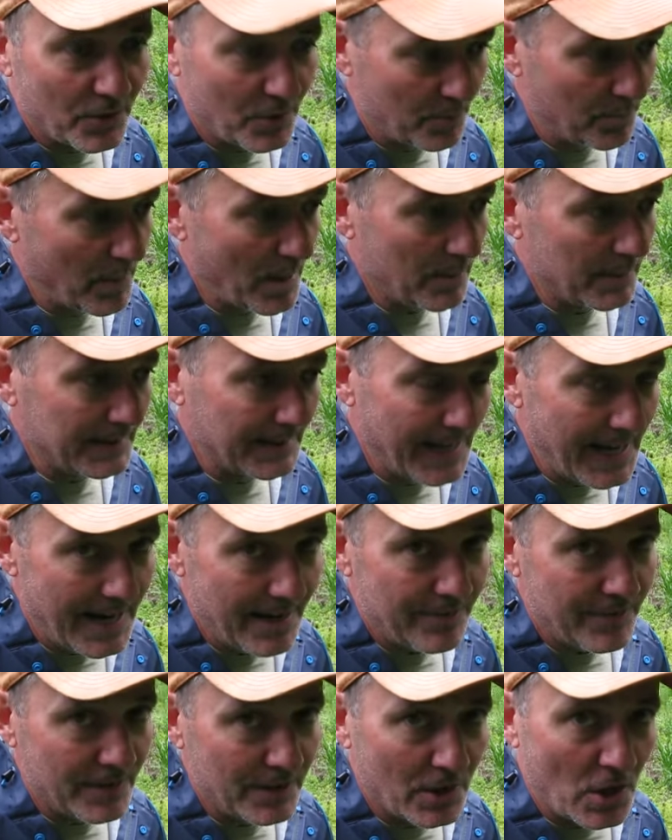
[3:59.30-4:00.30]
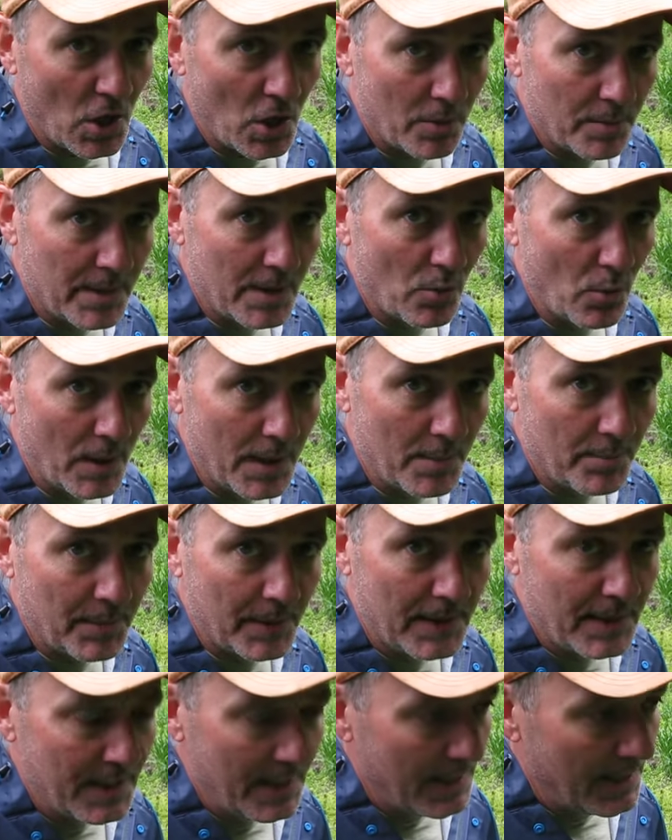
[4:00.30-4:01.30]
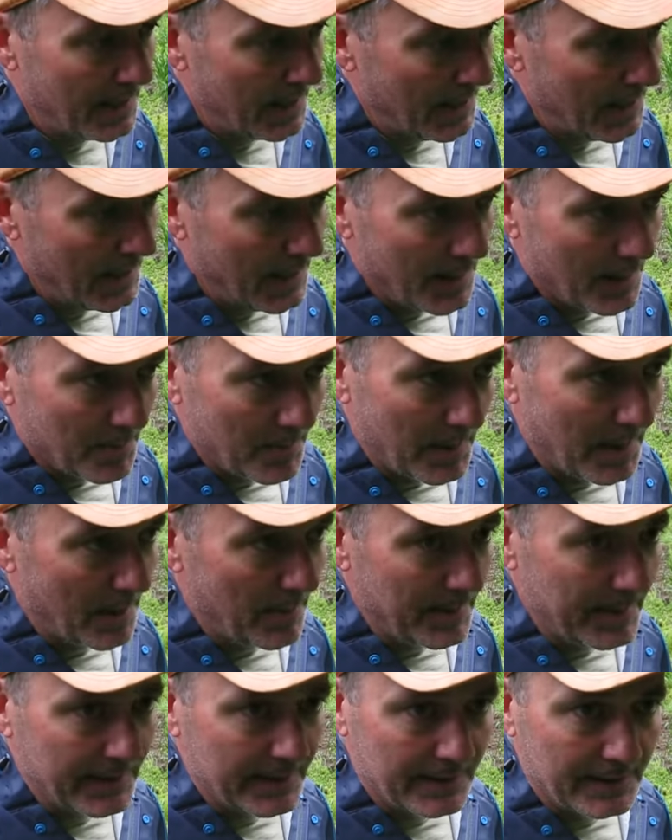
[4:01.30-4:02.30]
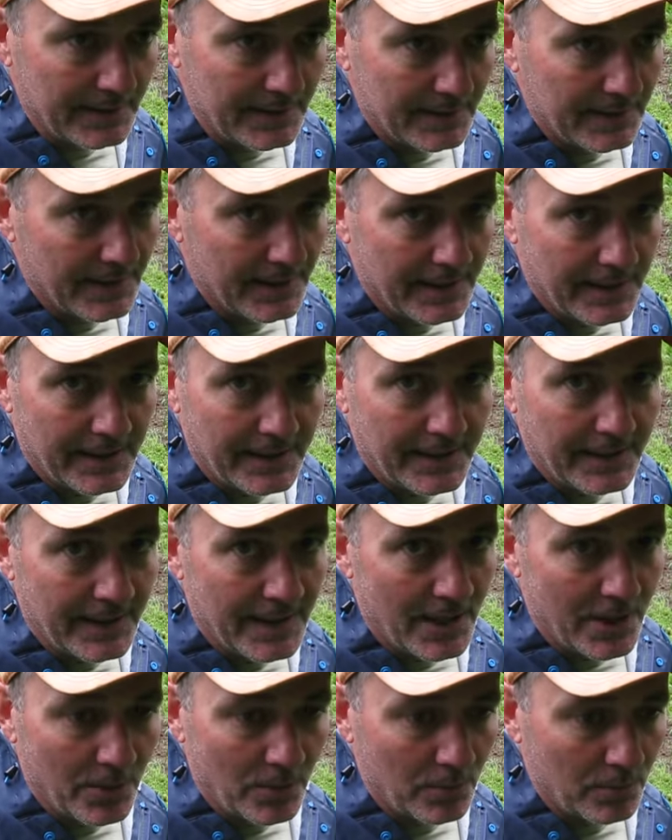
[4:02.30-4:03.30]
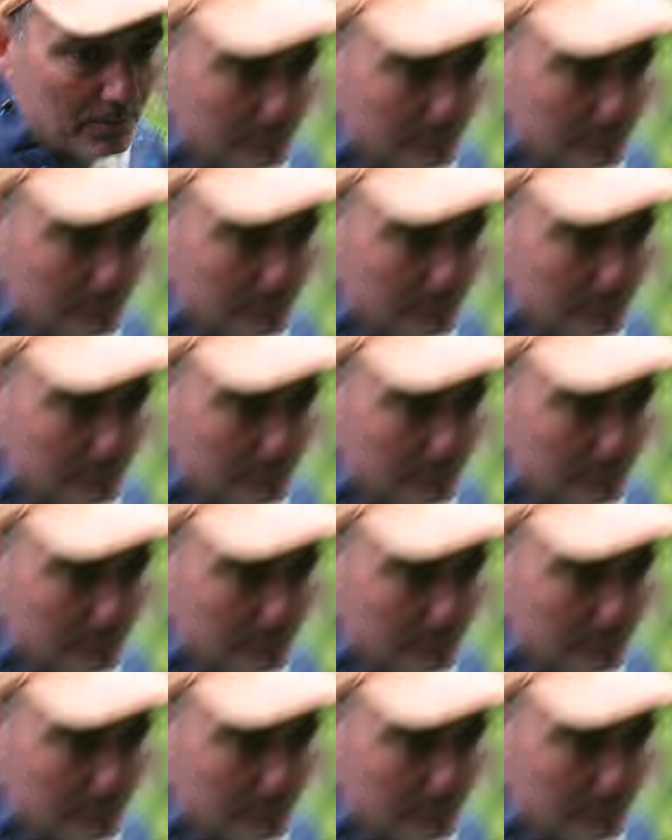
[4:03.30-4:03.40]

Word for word: are probably laughing, calling me a wimp, but I mean, you know,